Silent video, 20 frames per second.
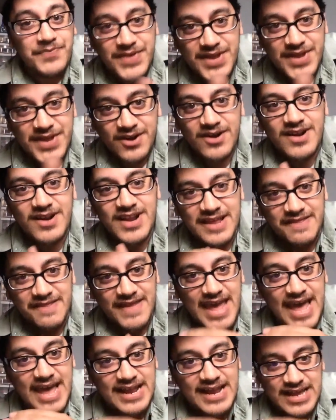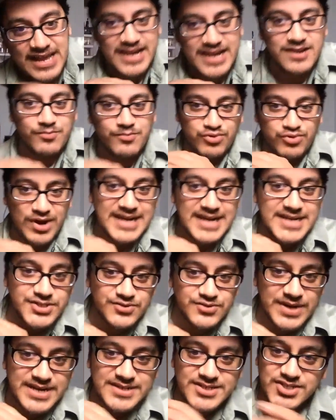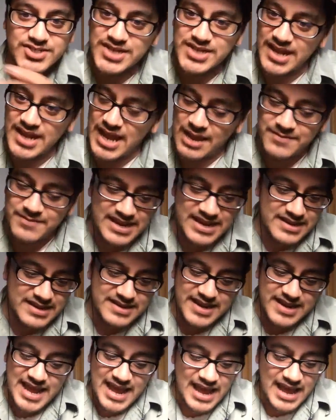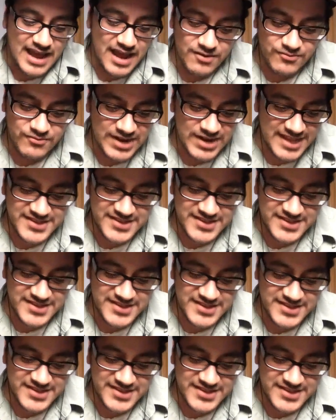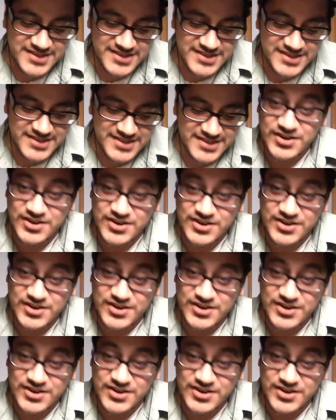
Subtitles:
there in that kind of price range, I mean, yeah, a Red Scarlet doesn't look that